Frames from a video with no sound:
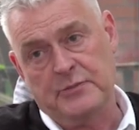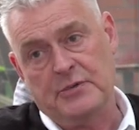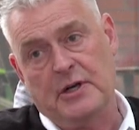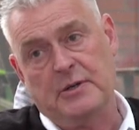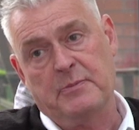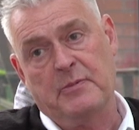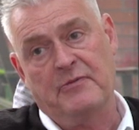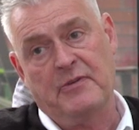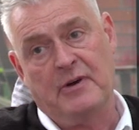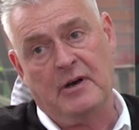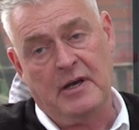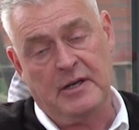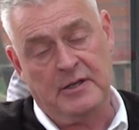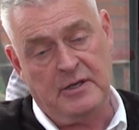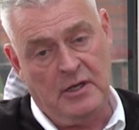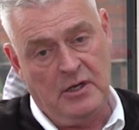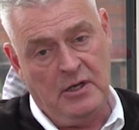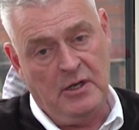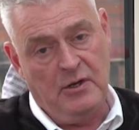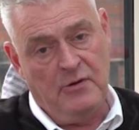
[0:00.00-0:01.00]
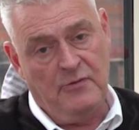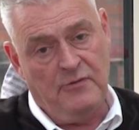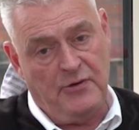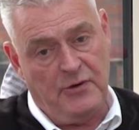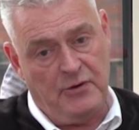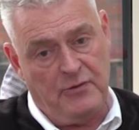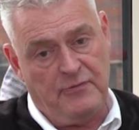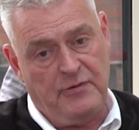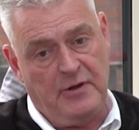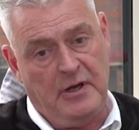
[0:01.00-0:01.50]
trying to provide
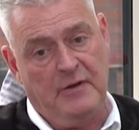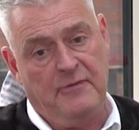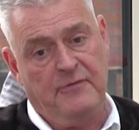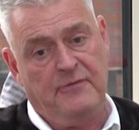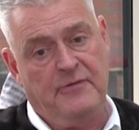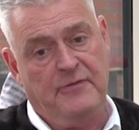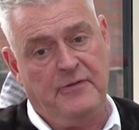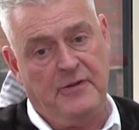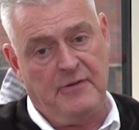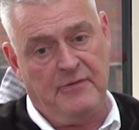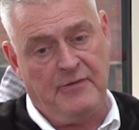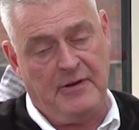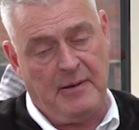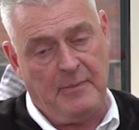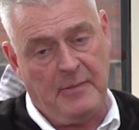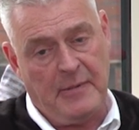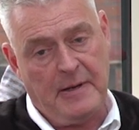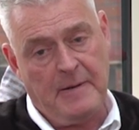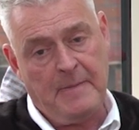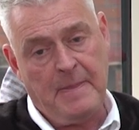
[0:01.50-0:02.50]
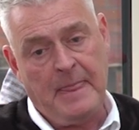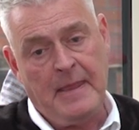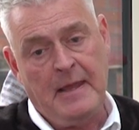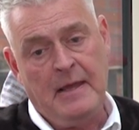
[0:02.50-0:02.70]
food for the family.